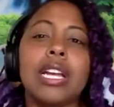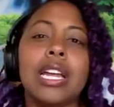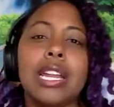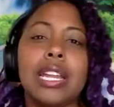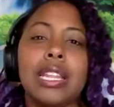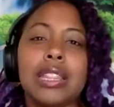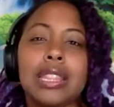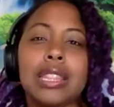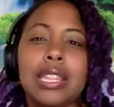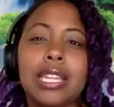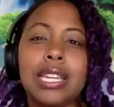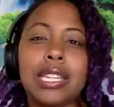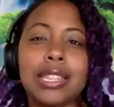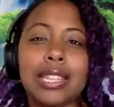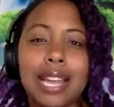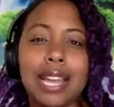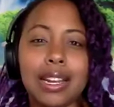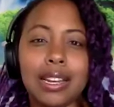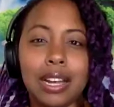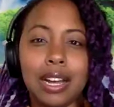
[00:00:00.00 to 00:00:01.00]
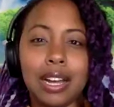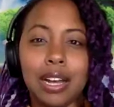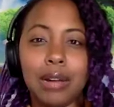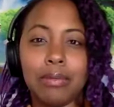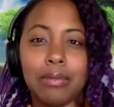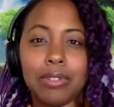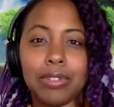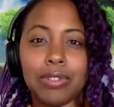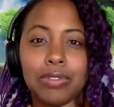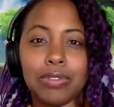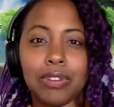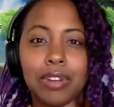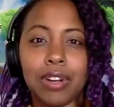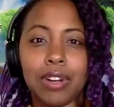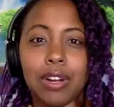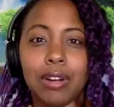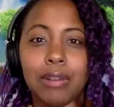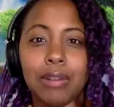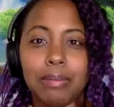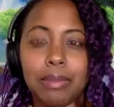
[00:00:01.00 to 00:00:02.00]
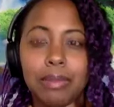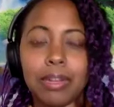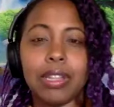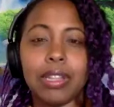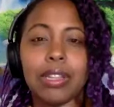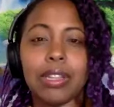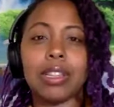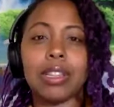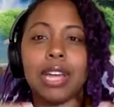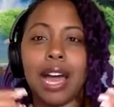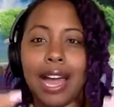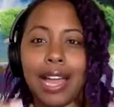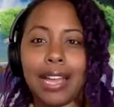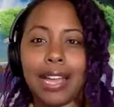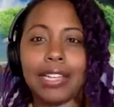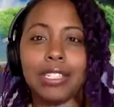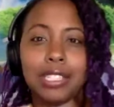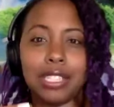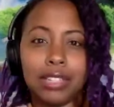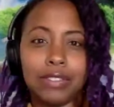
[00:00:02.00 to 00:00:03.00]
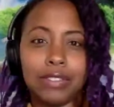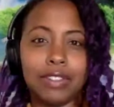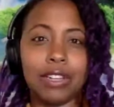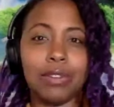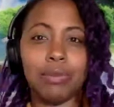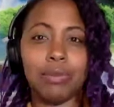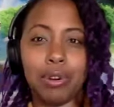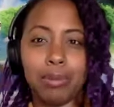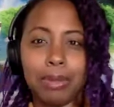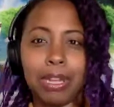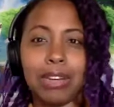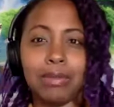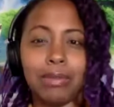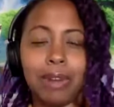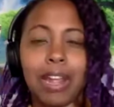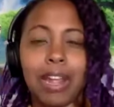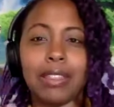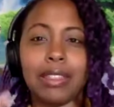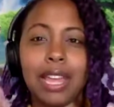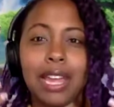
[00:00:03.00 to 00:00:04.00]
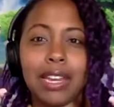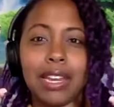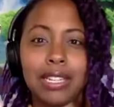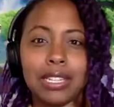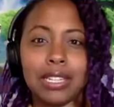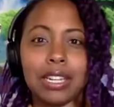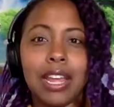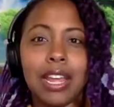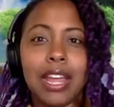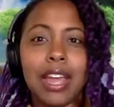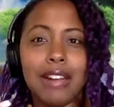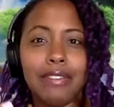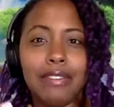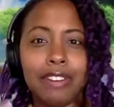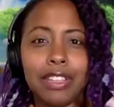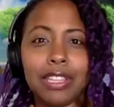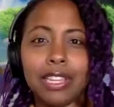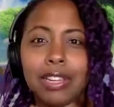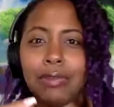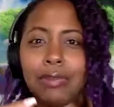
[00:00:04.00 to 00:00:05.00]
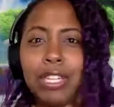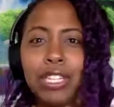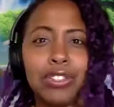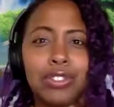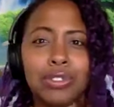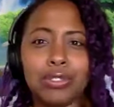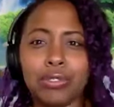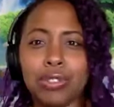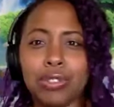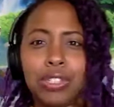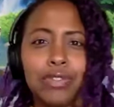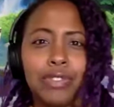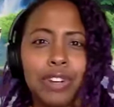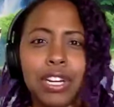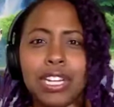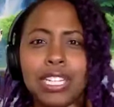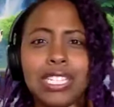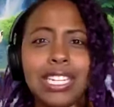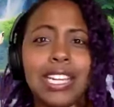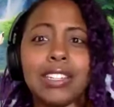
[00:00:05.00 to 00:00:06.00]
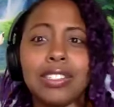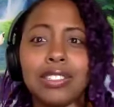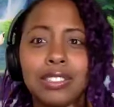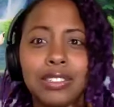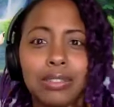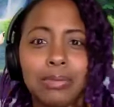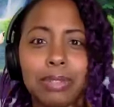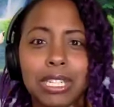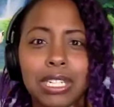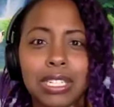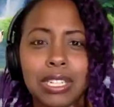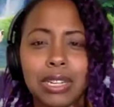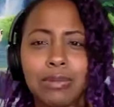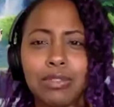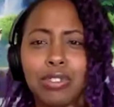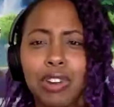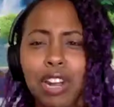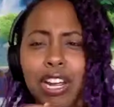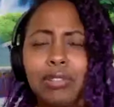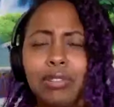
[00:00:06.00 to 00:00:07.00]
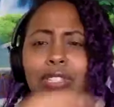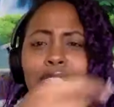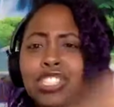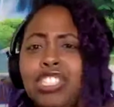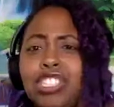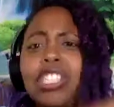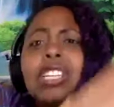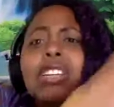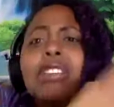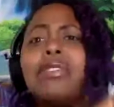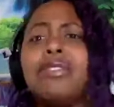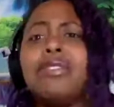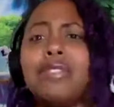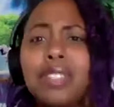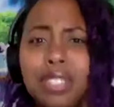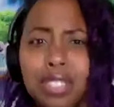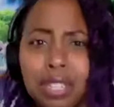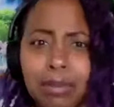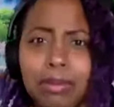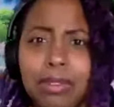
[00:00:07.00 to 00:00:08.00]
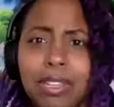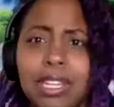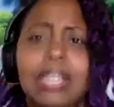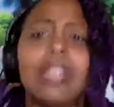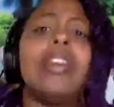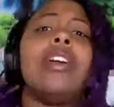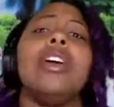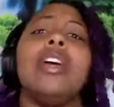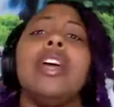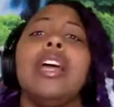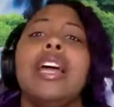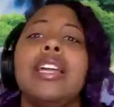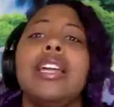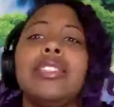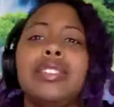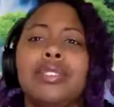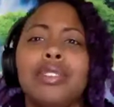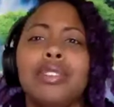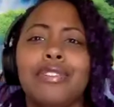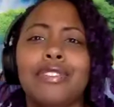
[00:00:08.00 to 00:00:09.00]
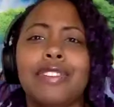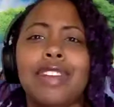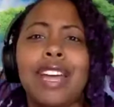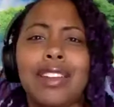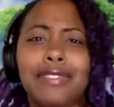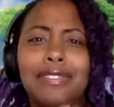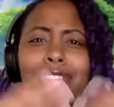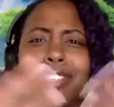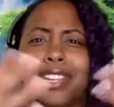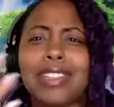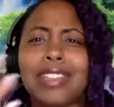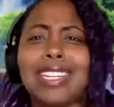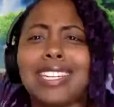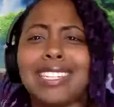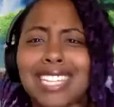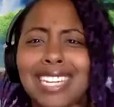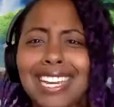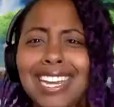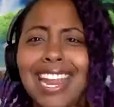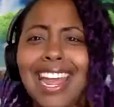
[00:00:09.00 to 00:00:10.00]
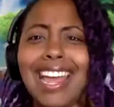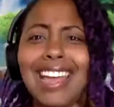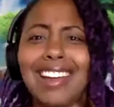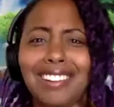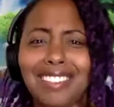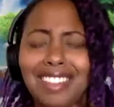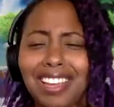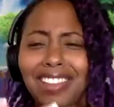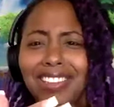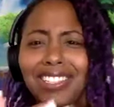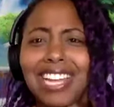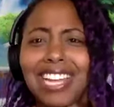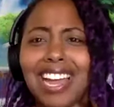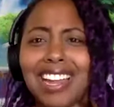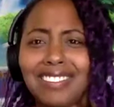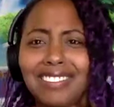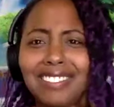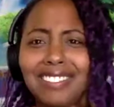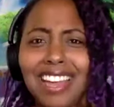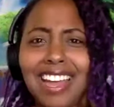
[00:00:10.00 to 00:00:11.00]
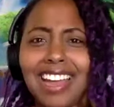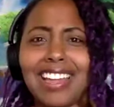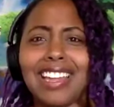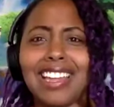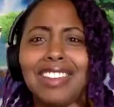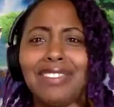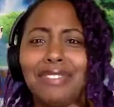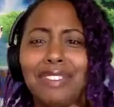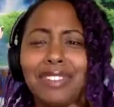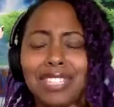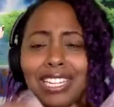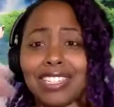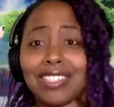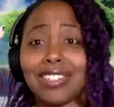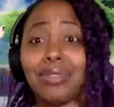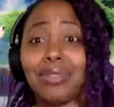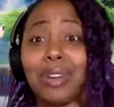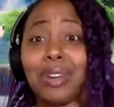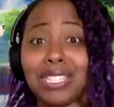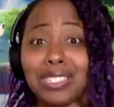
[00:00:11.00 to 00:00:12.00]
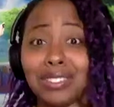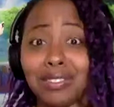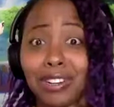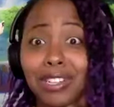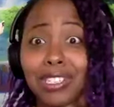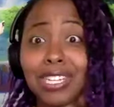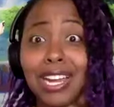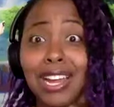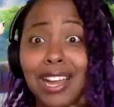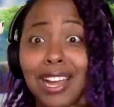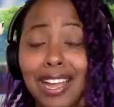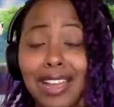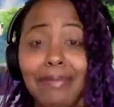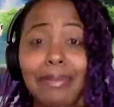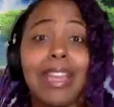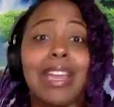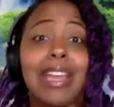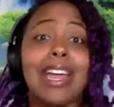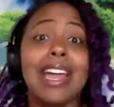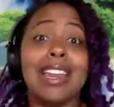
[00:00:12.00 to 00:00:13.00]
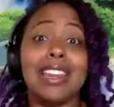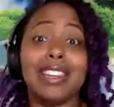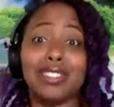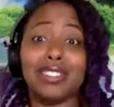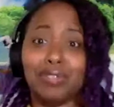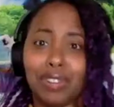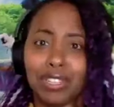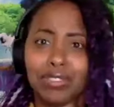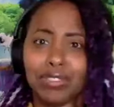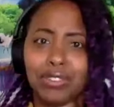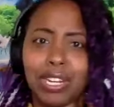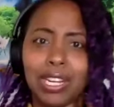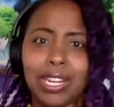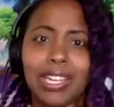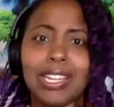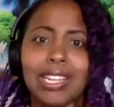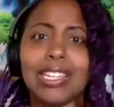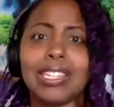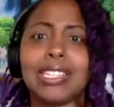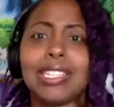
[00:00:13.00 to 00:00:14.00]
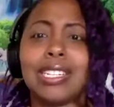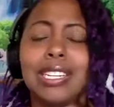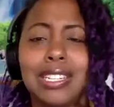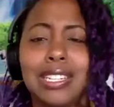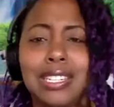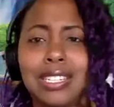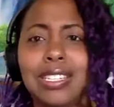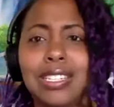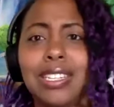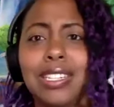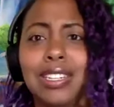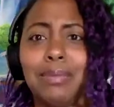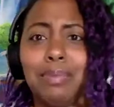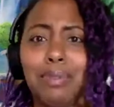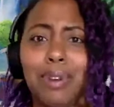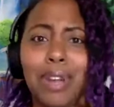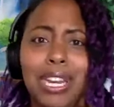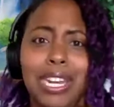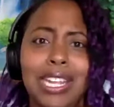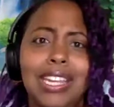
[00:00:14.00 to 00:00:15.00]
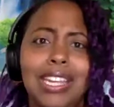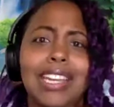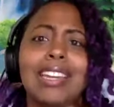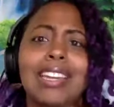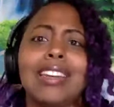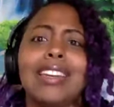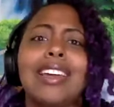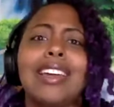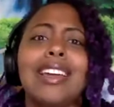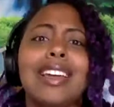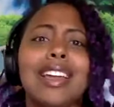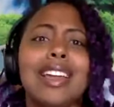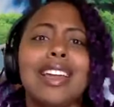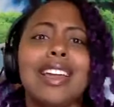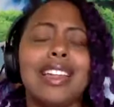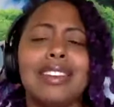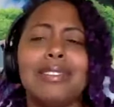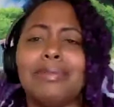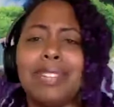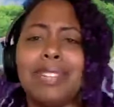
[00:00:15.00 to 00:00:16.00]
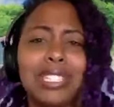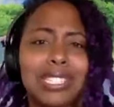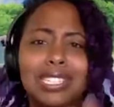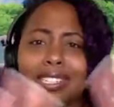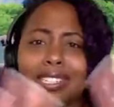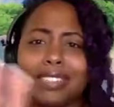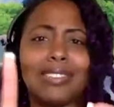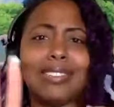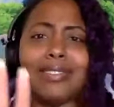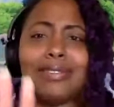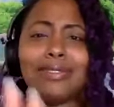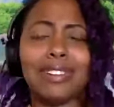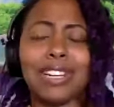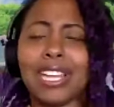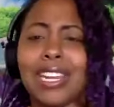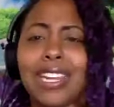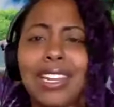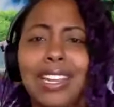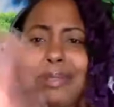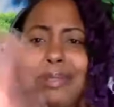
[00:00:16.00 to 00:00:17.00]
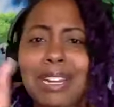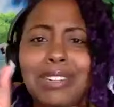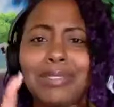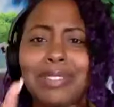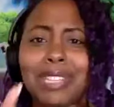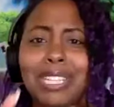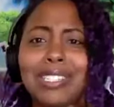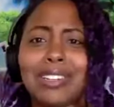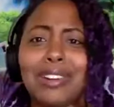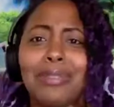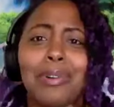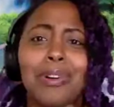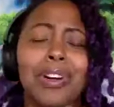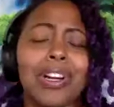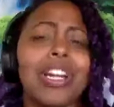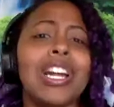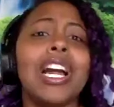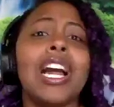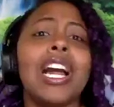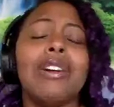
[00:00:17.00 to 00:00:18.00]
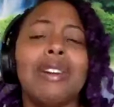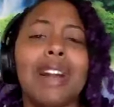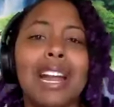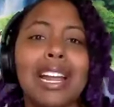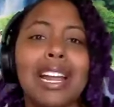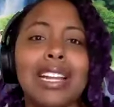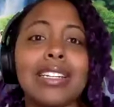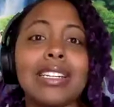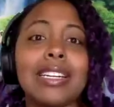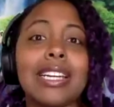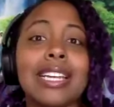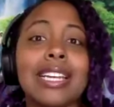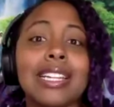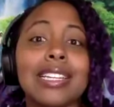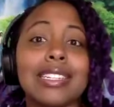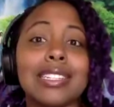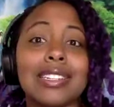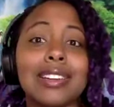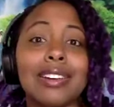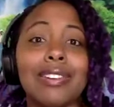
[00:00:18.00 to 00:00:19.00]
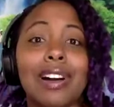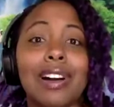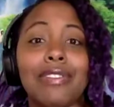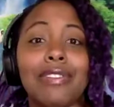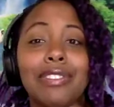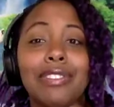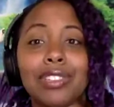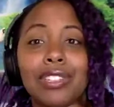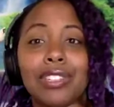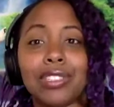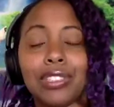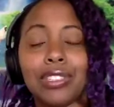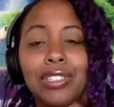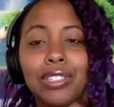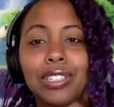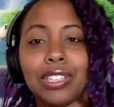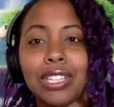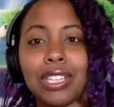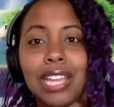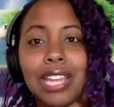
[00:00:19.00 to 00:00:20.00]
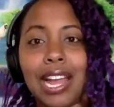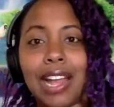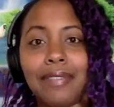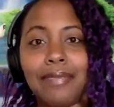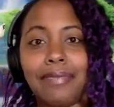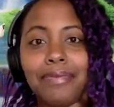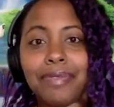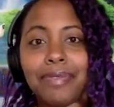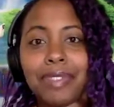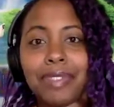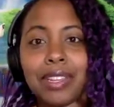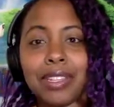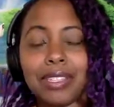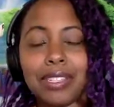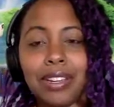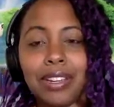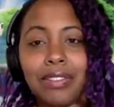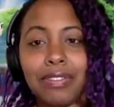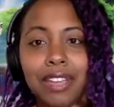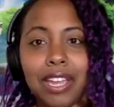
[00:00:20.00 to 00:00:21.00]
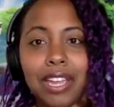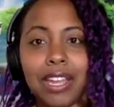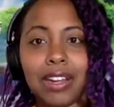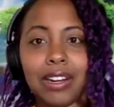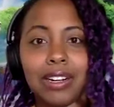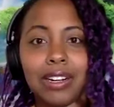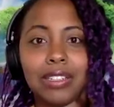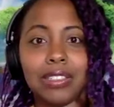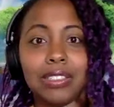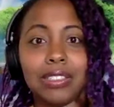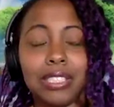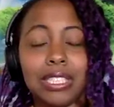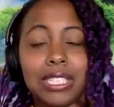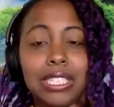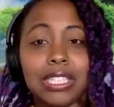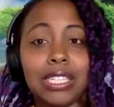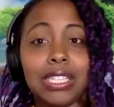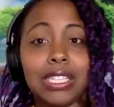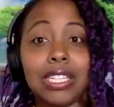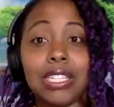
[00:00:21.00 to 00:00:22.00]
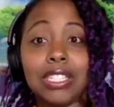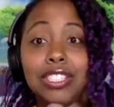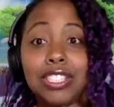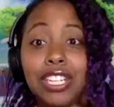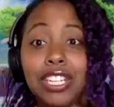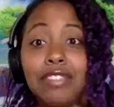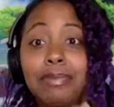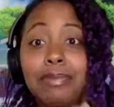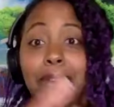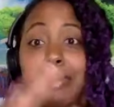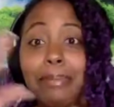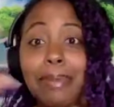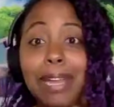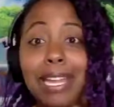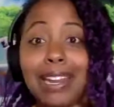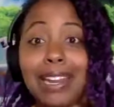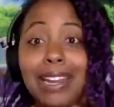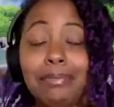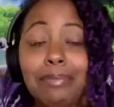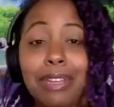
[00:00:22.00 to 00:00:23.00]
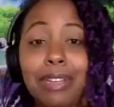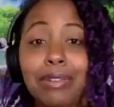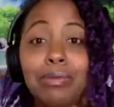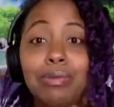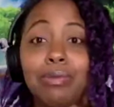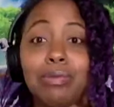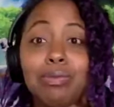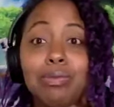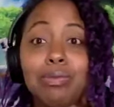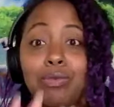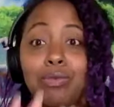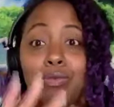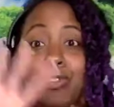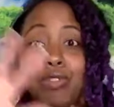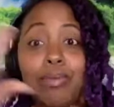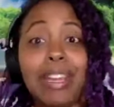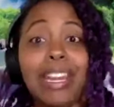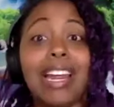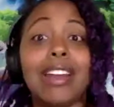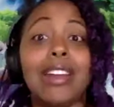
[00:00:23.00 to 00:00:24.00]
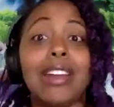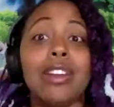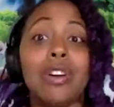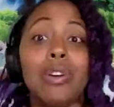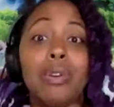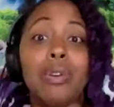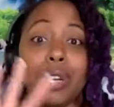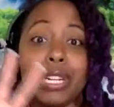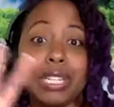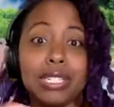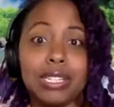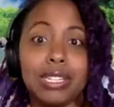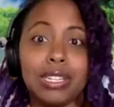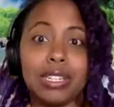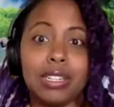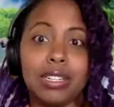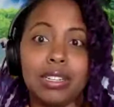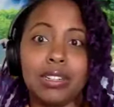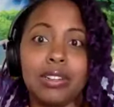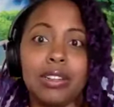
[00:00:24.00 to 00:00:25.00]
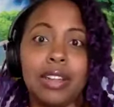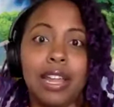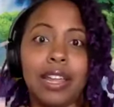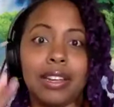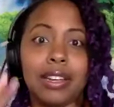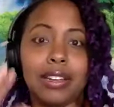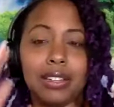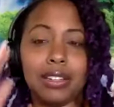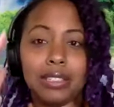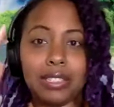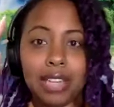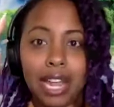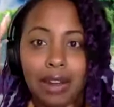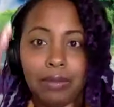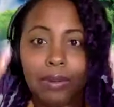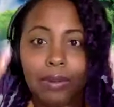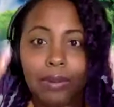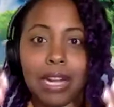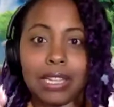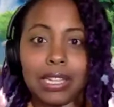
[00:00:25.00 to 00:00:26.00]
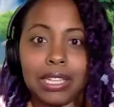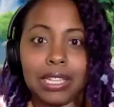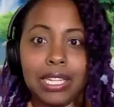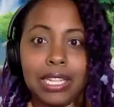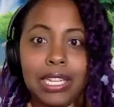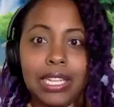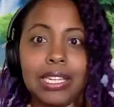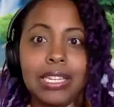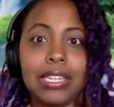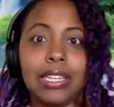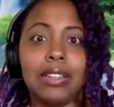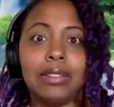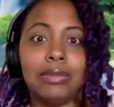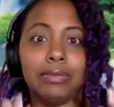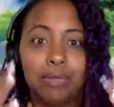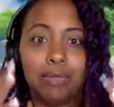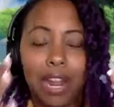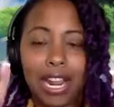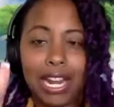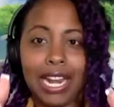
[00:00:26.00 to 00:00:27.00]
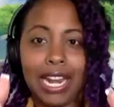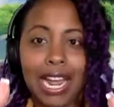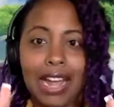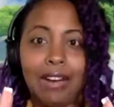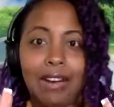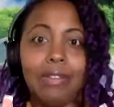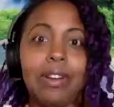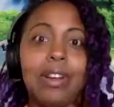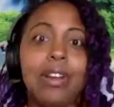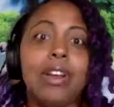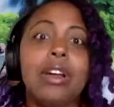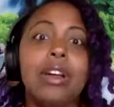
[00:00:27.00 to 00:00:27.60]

And I think that comes from the high achieving woman, right? That is everything we do is very intentional because I'm trying to achieve something. And so if not, if something doesn't net on the other side of that, it feels like it's a waste of our time and it's frustrating and it's it's disappointing and and we just forget it. I'm not doing this no more, right? And so I've learned that self-care, the achievement may not be you may not notice it like directly right now.